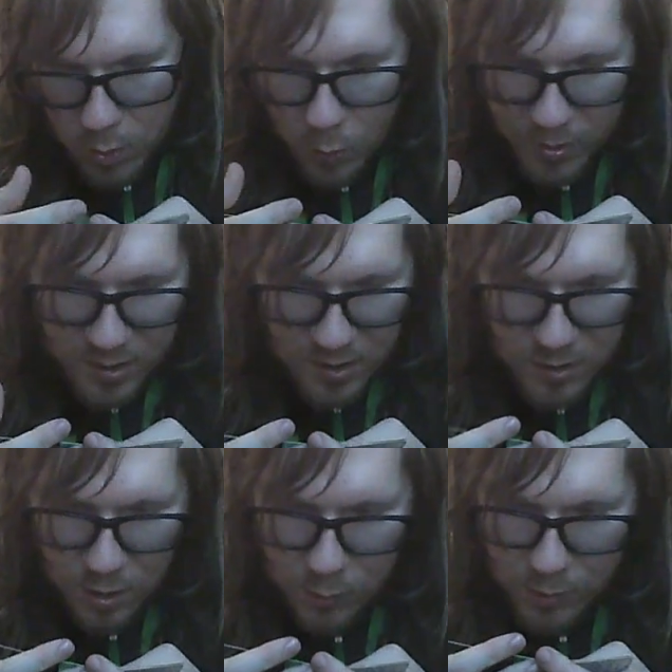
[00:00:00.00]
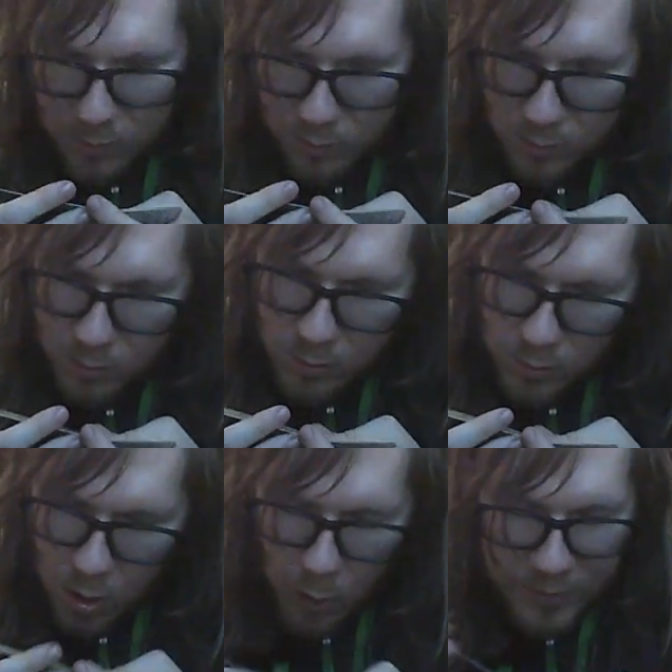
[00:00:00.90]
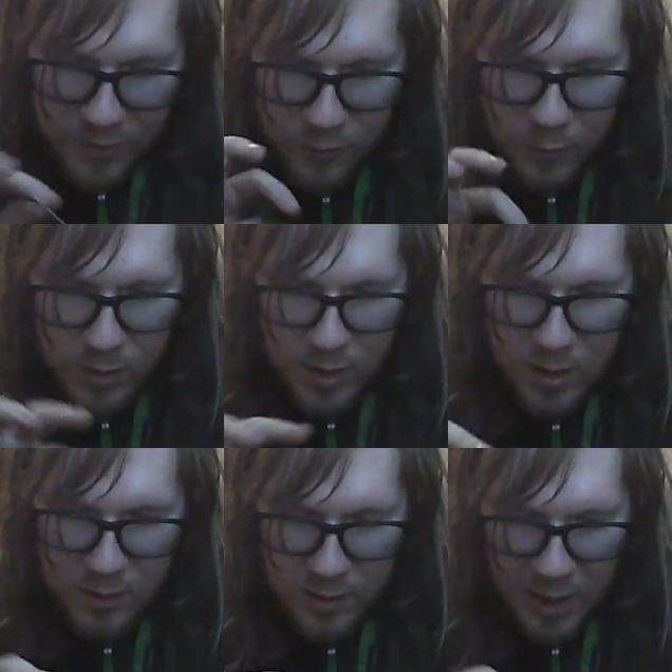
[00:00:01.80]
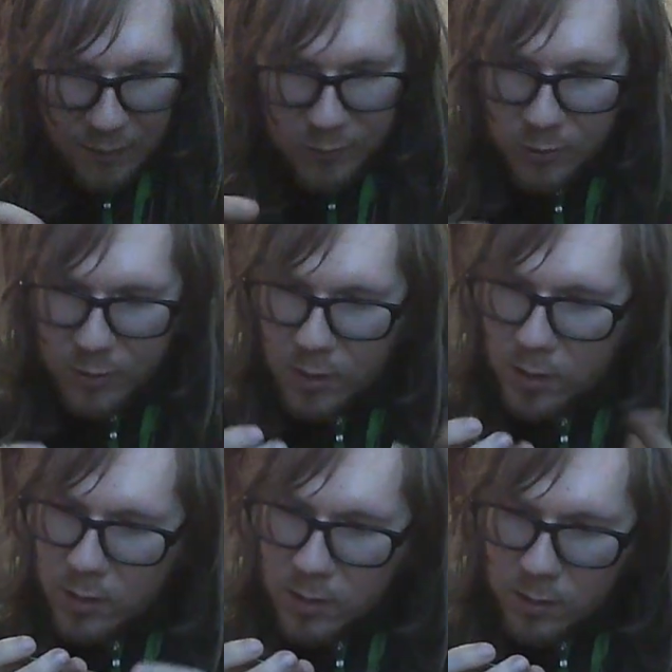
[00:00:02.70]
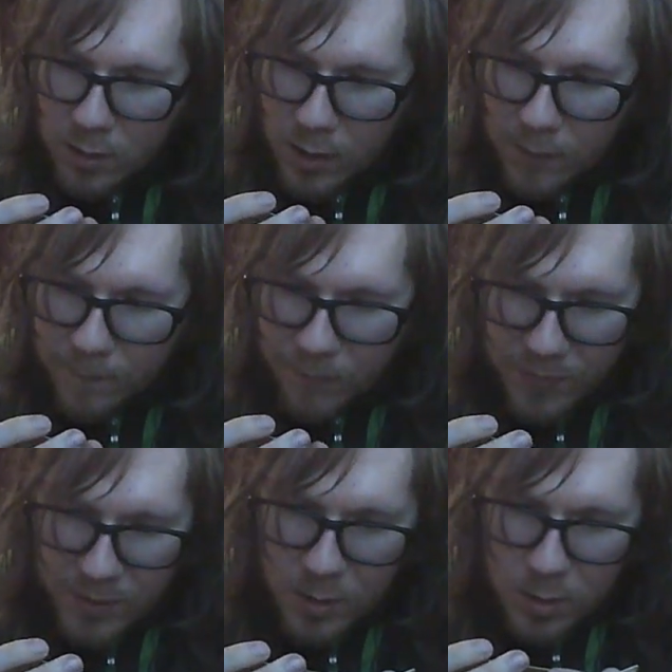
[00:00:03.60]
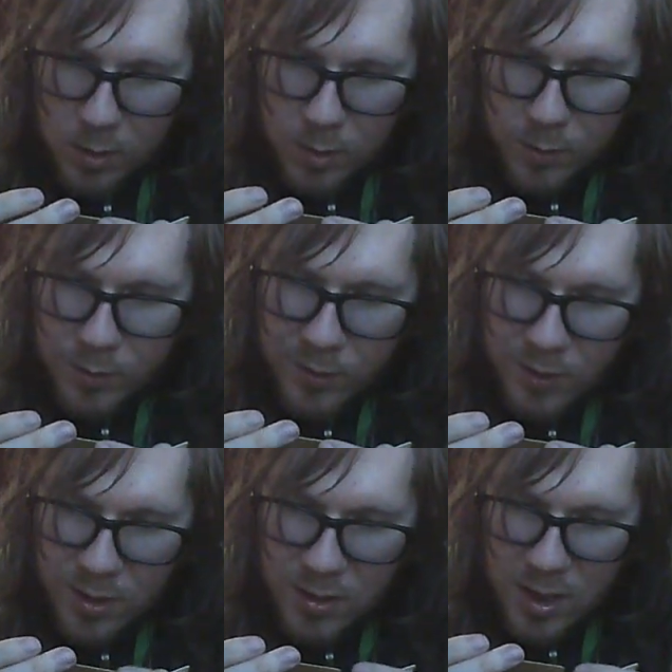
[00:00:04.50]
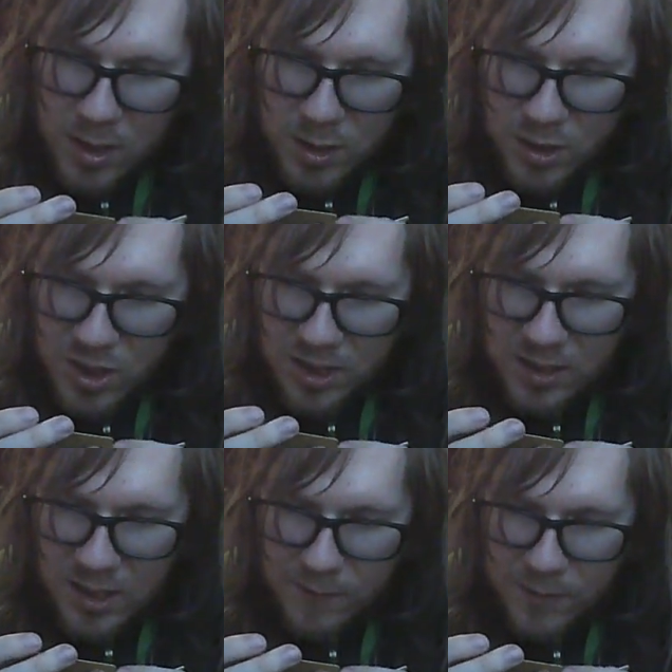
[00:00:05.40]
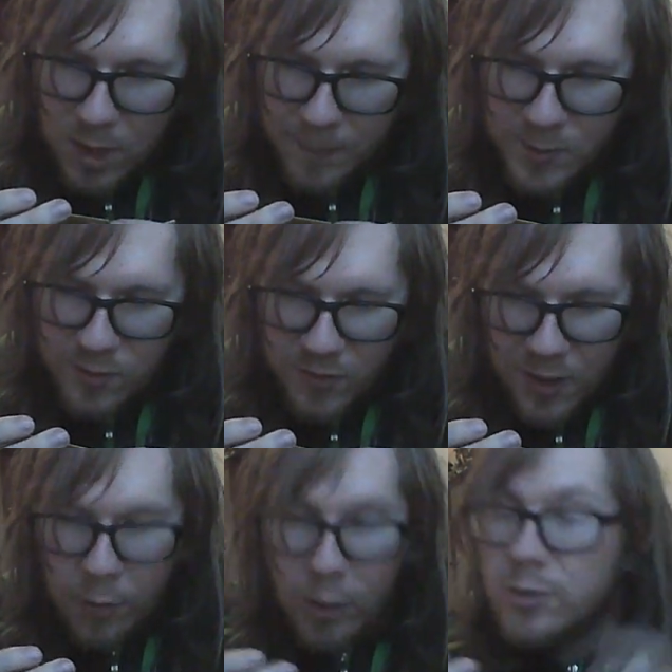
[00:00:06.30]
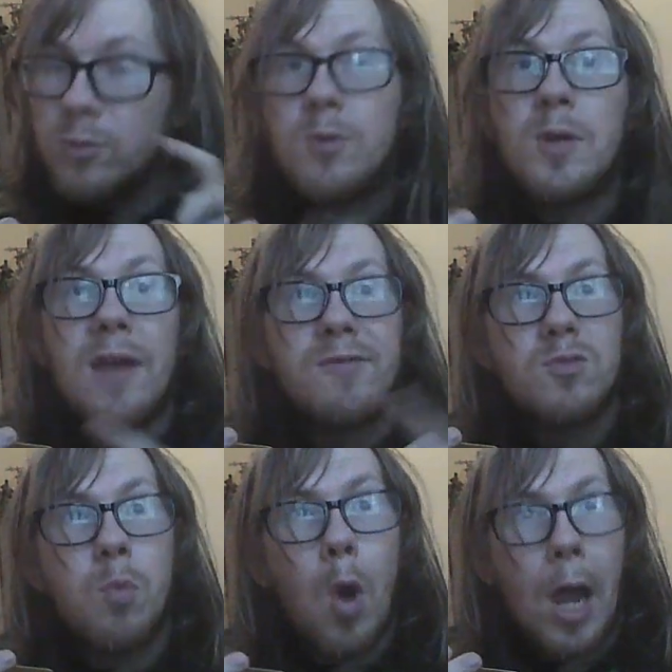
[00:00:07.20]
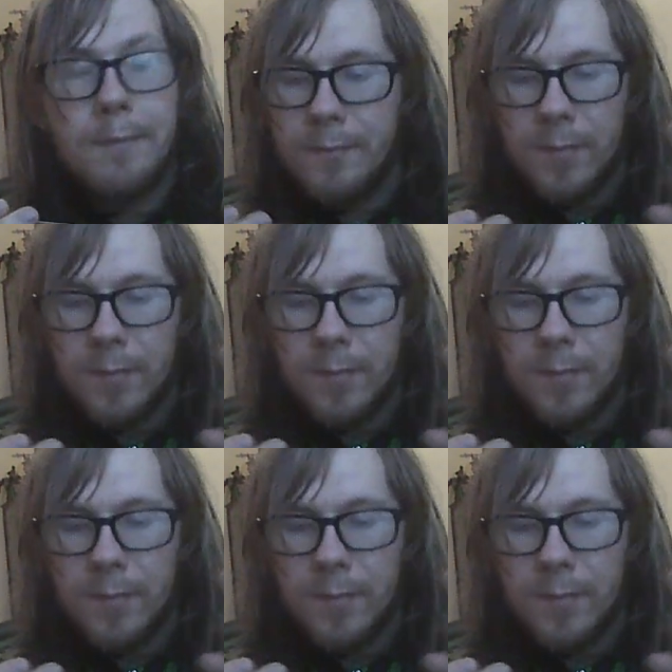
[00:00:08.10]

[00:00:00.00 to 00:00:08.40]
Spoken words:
What's this token? Oh, is that for the counter? Okay. You need a Digiegg deck with up to 5 cards. You could have just 1.